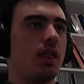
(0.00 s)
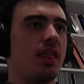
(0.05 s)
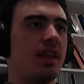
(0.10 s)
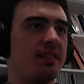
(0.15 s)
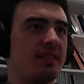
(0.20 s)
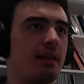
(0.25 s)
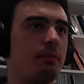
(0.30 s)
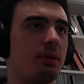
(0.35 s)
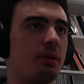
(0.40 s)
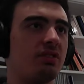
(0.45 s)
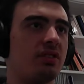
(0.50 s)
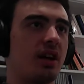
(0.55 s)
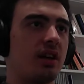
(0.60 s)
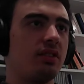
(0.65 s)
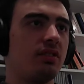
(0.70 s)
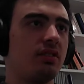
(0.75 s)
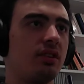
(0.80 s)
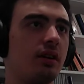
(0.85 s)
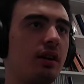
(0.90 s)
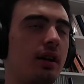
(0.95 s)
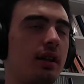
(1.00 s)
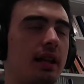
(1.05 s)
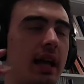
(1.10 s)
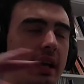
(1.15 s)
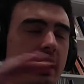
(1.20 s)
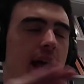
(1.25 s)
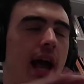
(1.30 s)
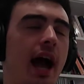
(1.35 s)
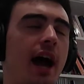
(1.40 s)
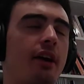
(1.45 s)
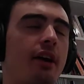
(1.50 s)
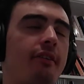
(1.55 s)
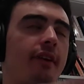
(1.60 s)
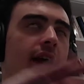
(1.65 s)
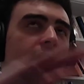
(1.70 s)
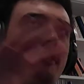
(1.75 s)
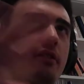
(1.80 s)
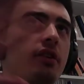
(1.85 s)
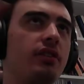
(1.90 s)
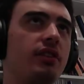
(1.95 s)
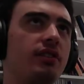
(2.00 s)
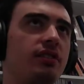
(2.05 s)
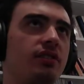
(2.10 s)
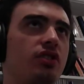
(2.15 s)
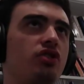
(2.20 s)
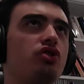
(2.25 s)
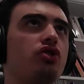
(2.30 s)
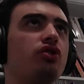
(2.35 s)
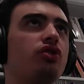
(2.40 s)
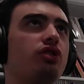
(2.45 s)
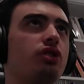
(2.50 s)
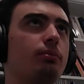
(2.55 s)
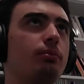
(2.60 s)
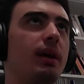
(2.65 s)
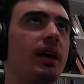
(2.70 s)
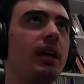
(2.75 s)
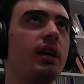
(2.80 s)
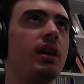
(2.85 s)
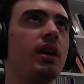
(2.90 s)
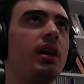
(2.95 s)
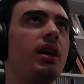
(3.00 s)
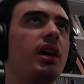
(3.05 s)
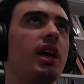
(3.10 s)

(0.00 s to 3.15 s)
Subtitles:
Does that make sense? Like out of every decisions to make,